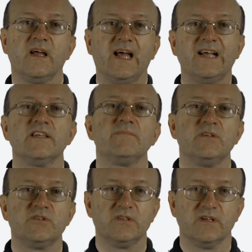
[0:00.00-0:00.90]
As I
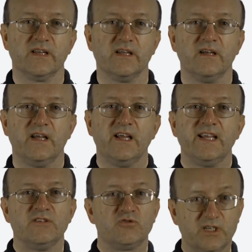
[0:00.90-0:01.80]
mentioned earlier,
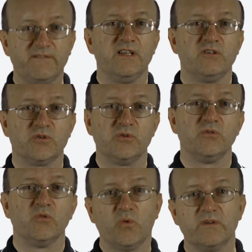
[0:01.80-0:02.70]
it's trivially true
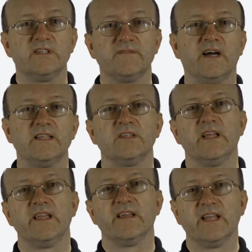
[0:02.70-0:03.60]
that 1 divides
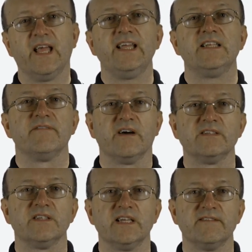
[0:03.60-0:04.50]
a and a
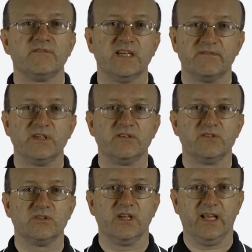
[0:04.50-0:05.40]
divides a for every
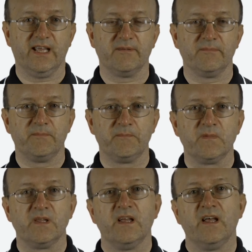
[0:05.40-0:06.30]
integer a.
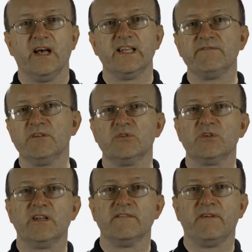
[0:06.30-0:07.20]
And if we were
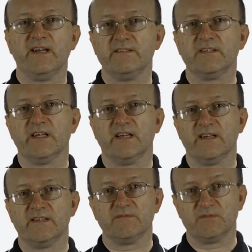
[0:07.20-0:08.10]
trying to
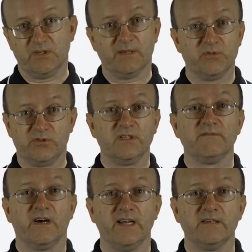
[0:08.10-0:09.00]
find numbers that
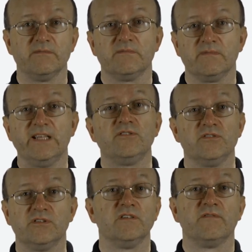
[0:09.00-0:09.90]
divide,
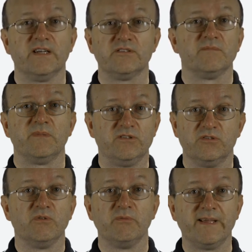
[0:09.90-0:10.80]
integers that divide some integer
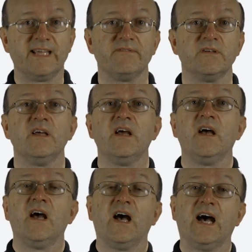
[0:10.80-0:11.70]
that would be given,
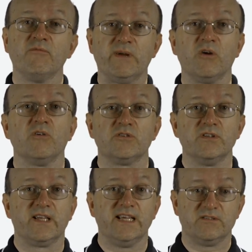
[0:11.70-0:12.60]
and we got to
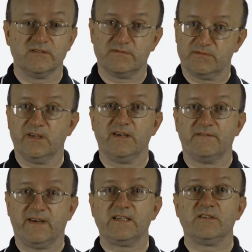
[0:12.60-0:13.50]
the case of a
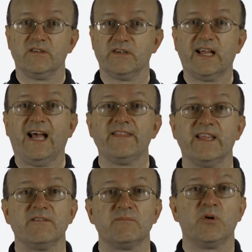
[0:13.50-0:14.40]
factor that had
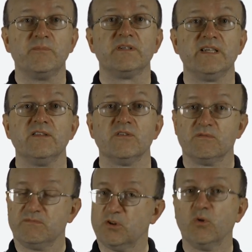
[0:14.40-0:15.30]
that property, that
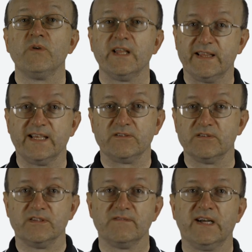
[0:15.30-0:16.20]
the only things
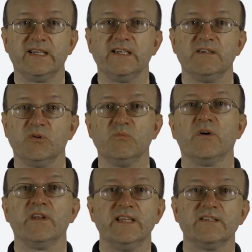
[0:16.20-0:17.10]
that divided it were
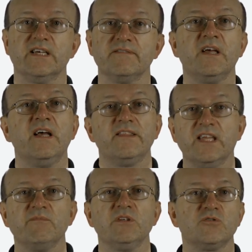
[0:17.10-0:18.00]
1 and itself,
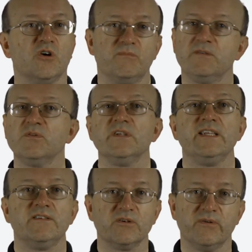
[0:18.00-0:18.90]
then we'd stop. We wouldn't
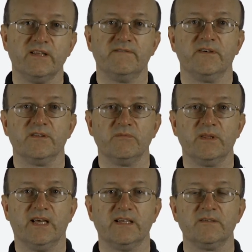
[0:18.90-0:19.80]
need to go any further with
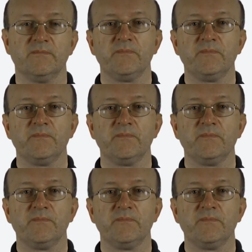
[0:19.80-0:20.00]
that.